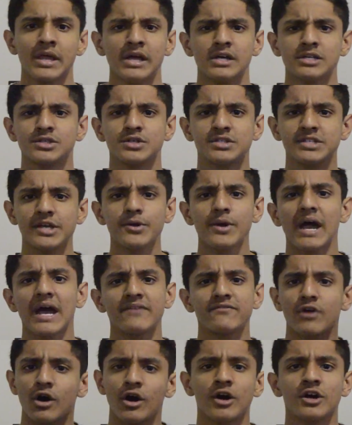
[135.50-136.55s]
So say you have
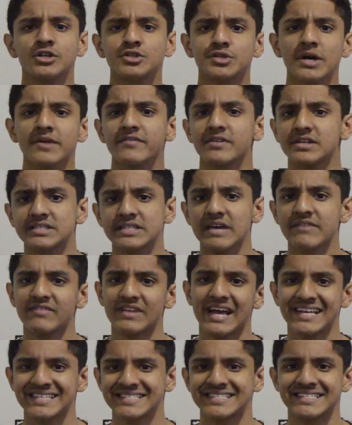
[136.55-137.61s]
a hard drive and say you
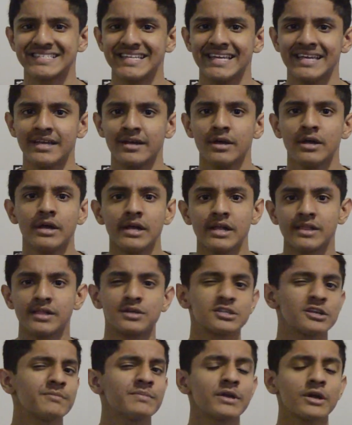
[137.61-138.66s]
have an SSD.
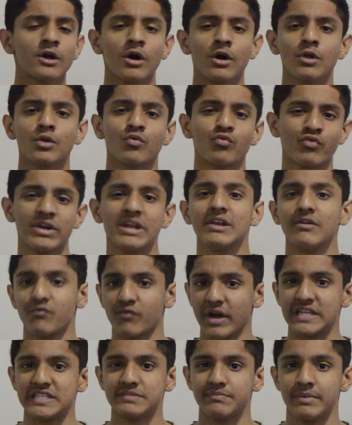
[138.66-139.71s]
There's something called read and
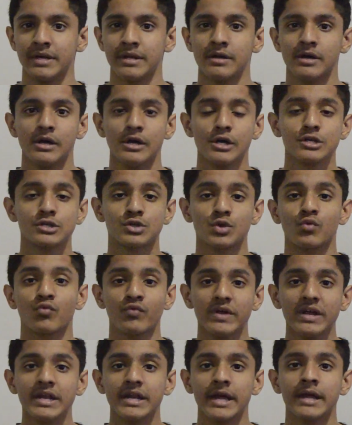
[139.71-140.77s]
write speed. So
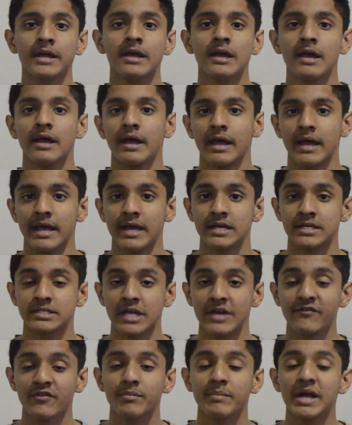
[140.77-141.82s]
reading is
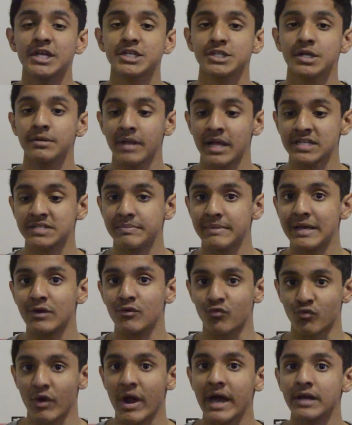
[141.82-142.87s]
information that's being
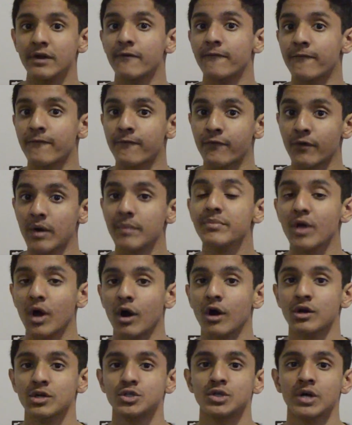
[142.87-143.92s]
read from the
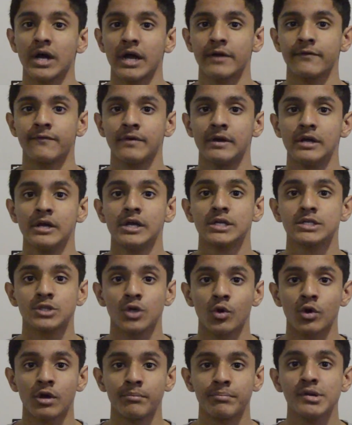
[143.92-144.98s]
hard drive.
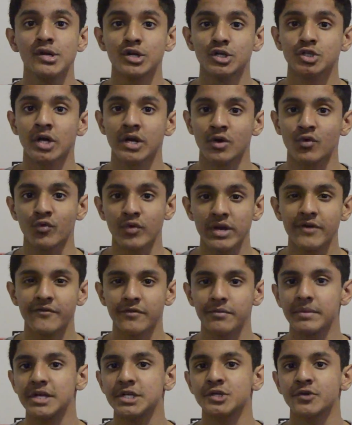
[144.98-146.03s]
So a computer is trying to read
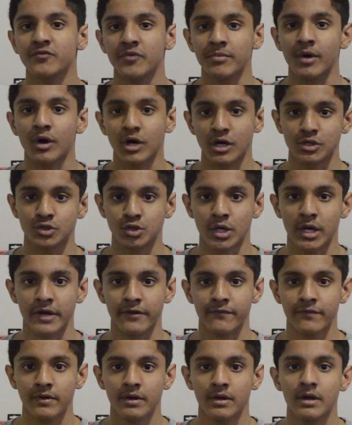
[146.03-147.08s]
information from the hard
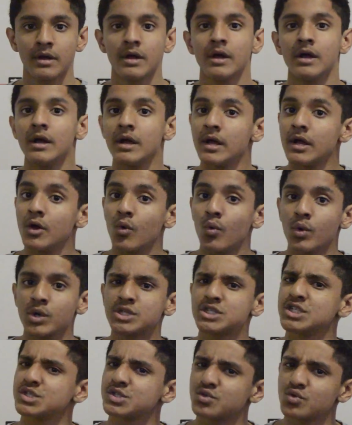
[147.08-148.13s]
drive,
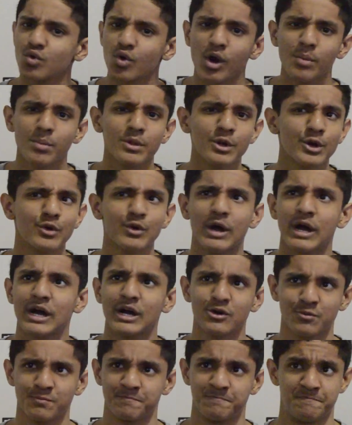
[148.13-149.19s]
which is normally
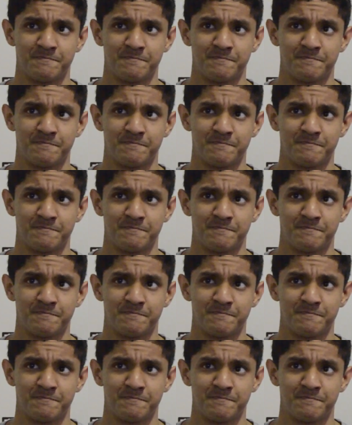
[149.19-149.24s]
around